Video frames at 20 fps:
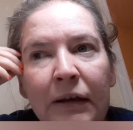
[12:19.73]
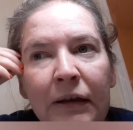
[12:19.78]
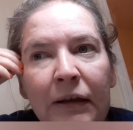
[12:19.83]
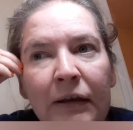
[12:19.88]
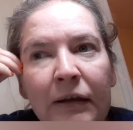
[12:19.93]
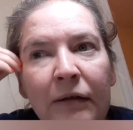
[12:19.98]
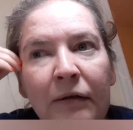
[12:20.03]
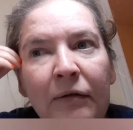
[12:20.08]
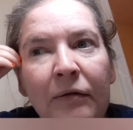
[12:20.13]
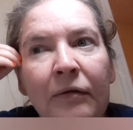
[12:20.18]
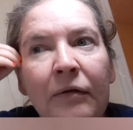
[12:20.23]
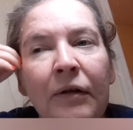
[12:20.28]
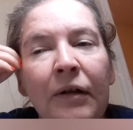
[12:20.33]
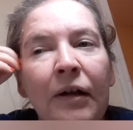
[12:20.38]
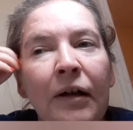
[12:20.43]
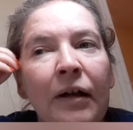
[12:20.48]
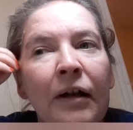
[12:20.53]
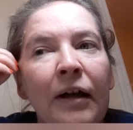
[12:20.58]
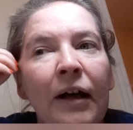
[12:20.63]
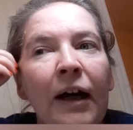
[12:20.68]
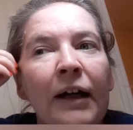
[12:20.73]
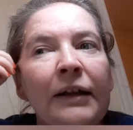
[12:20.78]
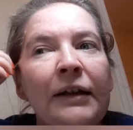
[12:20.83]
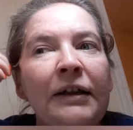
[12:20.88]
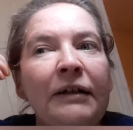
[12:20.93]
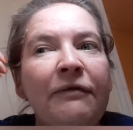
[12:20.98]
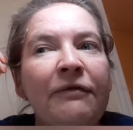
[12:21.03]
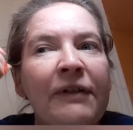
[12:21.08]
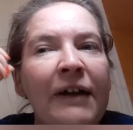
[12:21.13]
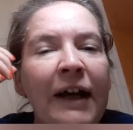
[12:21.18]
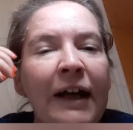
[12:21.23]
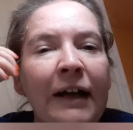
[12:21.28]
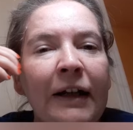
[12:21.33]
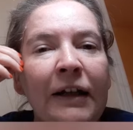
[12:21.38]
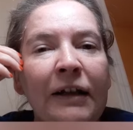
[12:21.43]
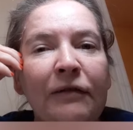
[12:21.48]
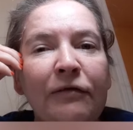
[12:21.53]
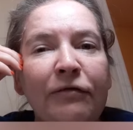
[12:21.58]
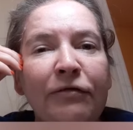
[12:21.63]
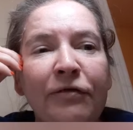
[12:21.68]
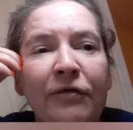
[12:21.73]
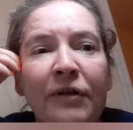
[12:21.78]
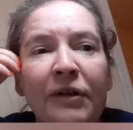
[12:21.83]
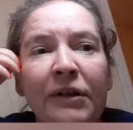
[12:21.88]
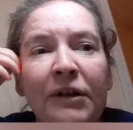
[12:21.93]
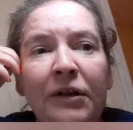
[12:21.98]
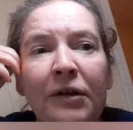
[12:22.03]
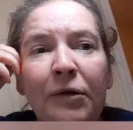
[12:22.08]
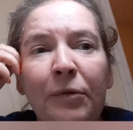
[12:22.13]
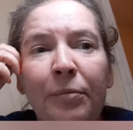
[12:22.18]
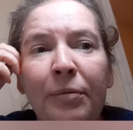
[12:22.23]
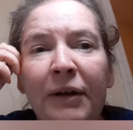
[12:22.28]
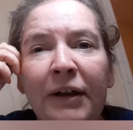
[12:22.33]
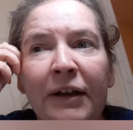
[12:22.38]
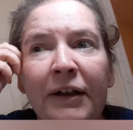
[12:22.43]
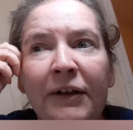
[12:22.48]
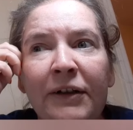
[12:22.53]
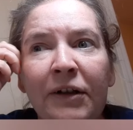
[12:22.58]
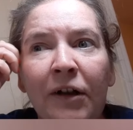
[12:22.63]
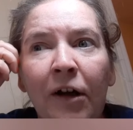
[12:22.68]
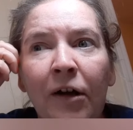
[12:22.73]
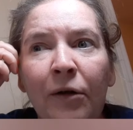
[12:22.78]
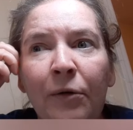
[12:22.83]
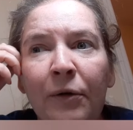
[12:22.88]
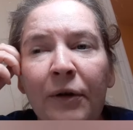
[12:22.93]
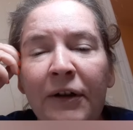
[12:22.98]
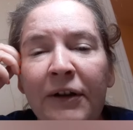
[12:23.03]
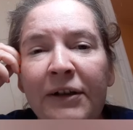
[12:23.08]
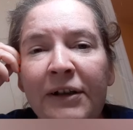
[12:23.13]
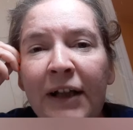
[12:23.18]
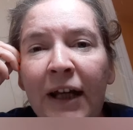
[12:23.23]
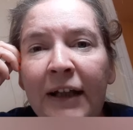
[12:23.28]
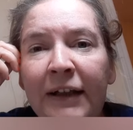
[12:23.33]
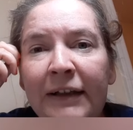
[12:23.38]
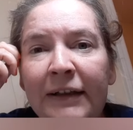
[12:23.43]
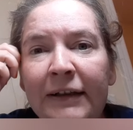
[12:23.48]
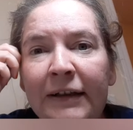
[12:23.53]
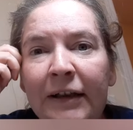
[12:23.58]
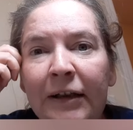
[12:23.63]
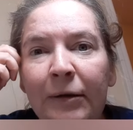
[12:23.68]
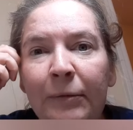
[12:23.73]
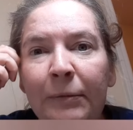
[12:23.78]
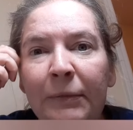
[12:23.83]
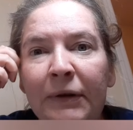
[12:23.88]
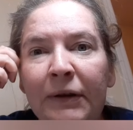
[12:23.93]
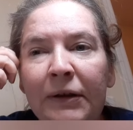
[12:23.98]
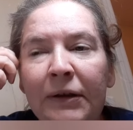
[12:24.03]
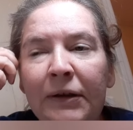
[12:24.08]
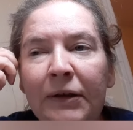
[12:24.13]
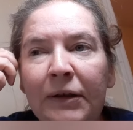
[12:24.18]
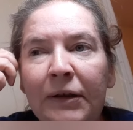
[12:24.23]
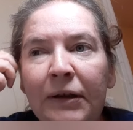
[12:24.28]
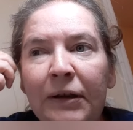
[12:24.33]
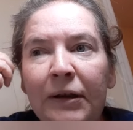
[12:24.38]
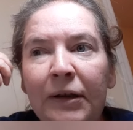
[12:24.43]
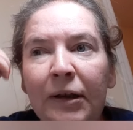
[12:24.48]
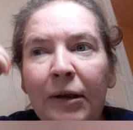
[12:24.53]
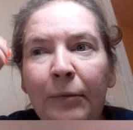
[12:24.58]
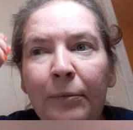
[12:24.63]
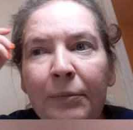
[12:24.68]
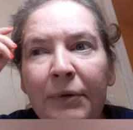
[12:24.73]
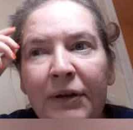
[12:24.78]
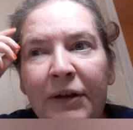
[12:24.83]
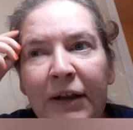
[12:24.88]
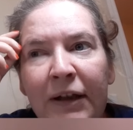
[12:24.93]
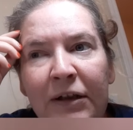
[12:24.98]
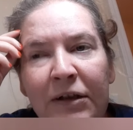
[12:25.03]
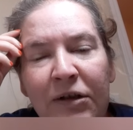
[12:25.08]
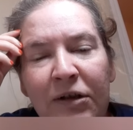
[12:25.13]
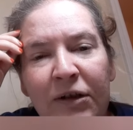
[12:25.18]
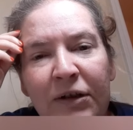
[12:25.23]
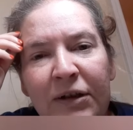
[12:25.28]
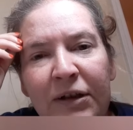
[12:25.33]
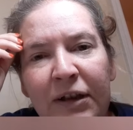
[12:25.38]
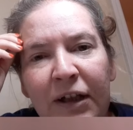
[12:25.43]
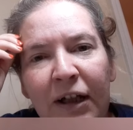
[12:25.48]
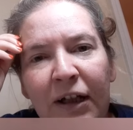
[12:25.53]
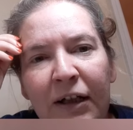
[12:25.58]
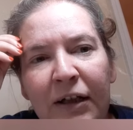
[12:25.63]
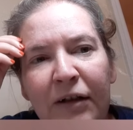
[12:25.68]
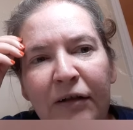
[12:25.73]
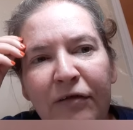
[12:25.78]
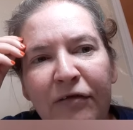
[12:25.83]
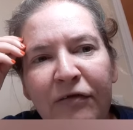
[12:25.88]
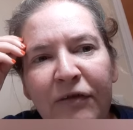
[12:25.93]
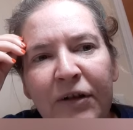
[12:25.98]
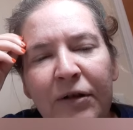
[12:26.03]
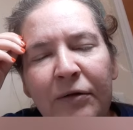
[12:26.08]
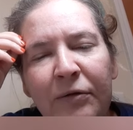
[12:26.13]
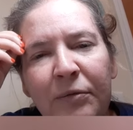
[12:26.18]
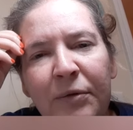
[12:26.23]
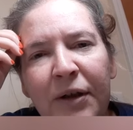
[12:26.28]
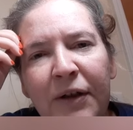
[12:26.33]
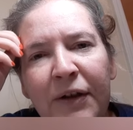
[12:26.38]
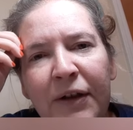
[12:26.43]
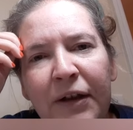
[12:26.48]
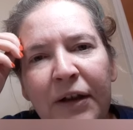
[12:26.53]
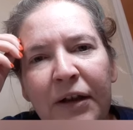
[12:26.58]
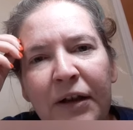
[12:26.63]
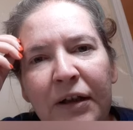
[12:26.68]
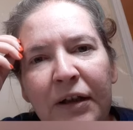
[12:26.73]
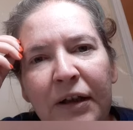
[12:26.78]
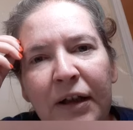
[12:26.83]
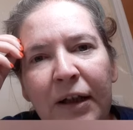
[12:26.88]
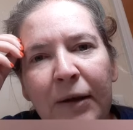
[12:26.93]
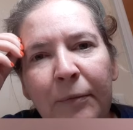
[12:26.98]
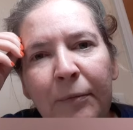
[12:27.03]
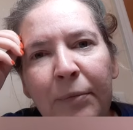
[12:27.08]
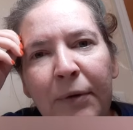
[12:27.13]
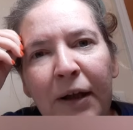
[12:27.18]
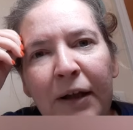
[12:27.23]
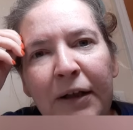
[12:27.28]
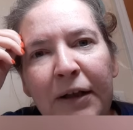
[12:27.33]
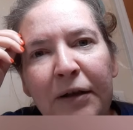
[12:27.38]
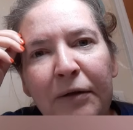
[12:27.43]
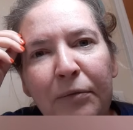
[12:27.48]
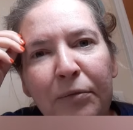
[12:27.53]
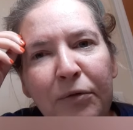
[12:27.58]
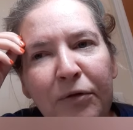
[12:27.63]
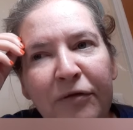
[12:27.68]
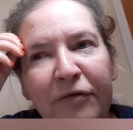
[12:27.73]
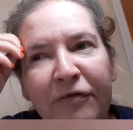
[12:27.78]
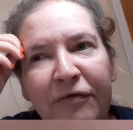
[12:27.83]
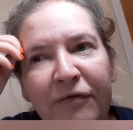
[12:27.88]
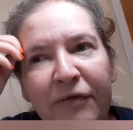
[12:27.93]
So I leave that in for a little bit, as awkward as that seems. But then just kind of fiddle with it, and it will.